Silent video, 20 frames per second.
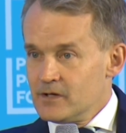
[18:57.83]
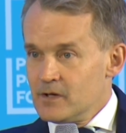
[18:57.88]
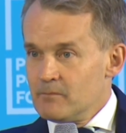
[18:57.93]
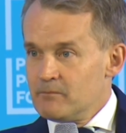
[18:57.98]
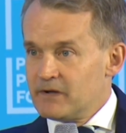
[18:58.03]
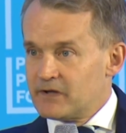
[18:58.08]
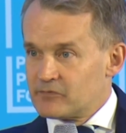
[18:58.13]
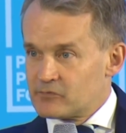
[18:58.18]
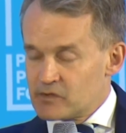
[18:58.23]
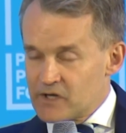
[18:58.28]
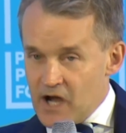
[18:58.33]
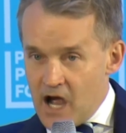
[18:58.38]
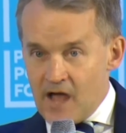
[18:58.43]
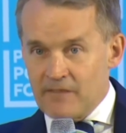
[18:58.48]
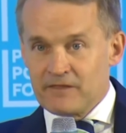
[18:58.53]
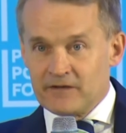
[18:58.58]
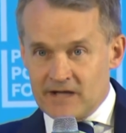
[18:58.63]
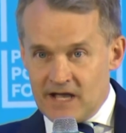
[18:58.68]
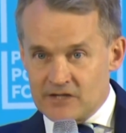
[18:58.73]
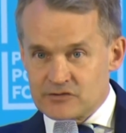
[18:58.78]
Because we got
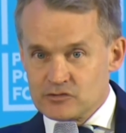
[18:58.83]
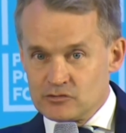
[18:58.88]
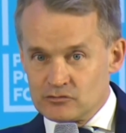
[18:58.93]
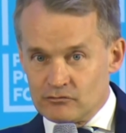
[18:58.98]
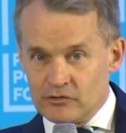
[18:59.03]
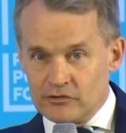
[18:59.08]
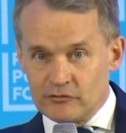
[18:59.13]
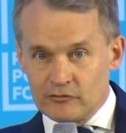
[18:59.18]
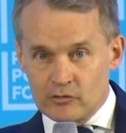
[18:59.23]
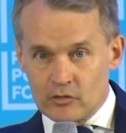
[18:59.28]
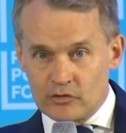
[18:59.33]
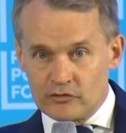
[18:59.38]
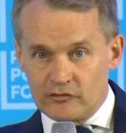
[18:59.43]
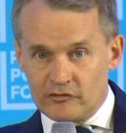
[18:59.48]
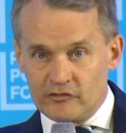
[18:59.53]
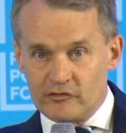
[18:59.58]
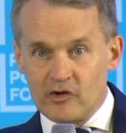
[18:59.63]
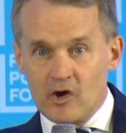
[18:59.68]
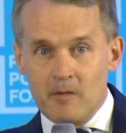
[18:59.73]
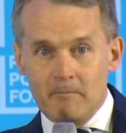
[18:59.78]
the natural
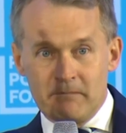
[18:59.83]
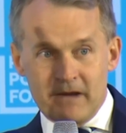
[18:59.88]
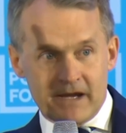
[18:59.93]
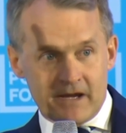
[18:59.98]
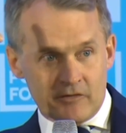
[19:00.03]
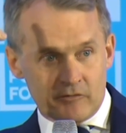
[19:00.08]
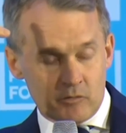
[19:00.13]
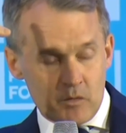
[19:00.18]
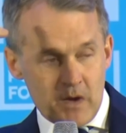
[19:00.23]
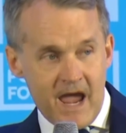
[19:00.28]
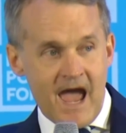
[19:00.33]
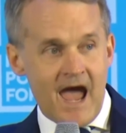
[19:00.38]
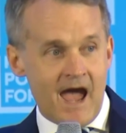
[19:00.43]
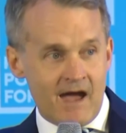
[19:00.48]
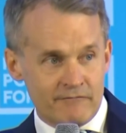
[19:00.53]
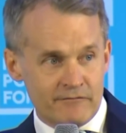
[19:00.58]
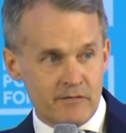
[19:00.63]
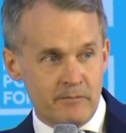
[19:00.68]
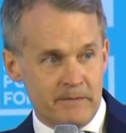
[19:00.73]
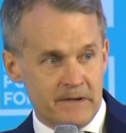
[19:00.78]
resources, because we
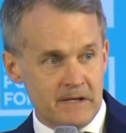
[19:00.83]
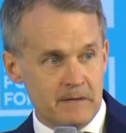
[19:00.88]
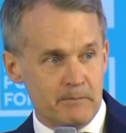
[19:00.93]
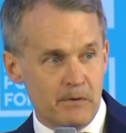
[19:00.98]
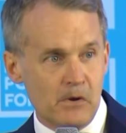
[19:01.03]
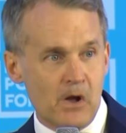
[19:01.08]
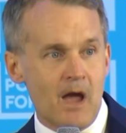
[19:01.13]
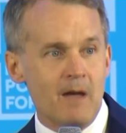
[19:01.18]
have the people,